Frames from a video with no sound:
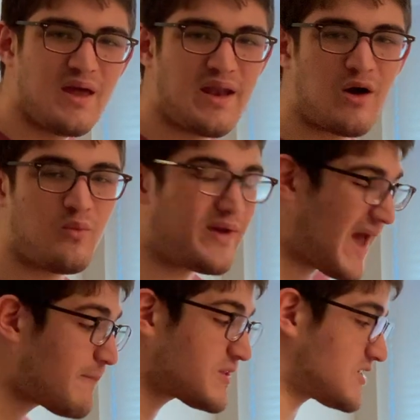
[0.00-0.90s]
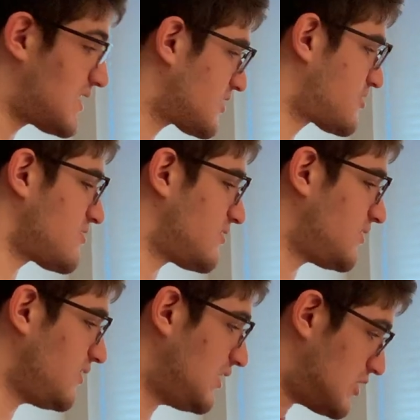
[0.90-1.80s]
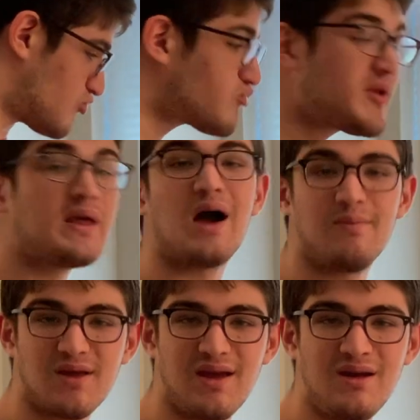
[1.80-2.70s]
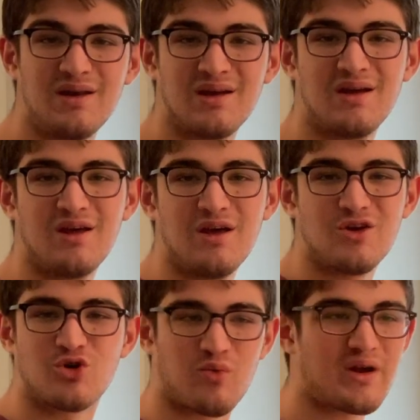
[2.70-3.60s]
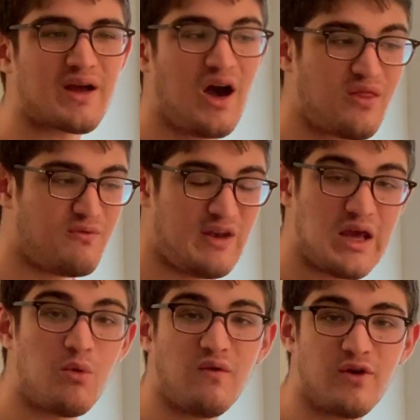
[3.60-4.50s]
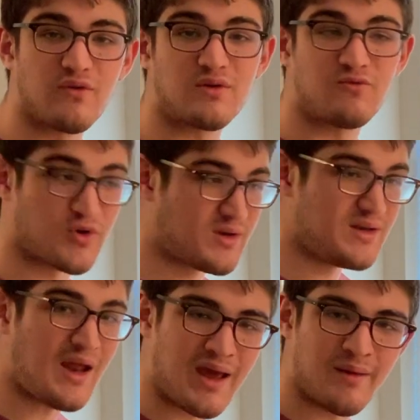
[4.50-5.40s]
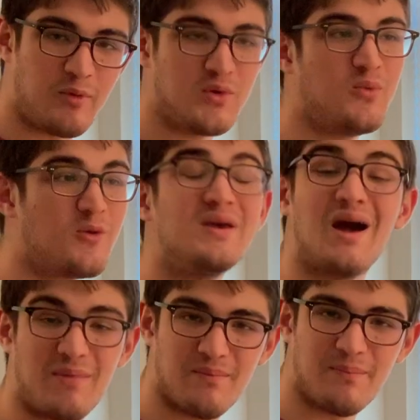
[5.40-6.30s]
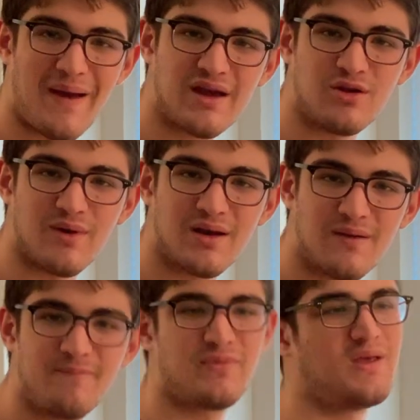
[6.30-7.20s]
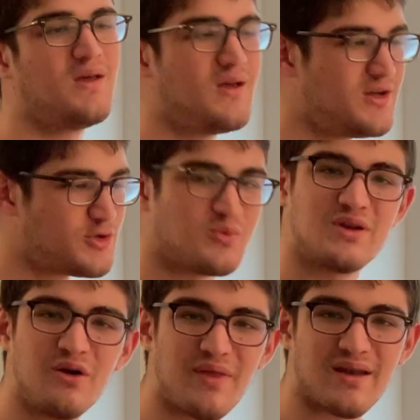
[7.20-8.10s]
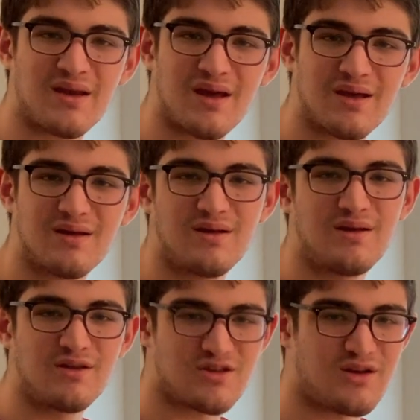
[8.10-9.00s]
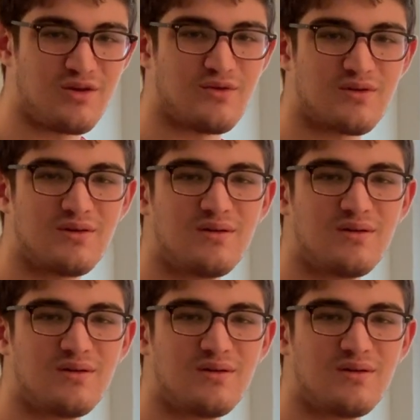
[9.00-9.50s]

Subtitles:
Now, what happens next is really complicated, so we're going to cut the video off here for today, but we will be coming back to it. So until that day, stay tuned.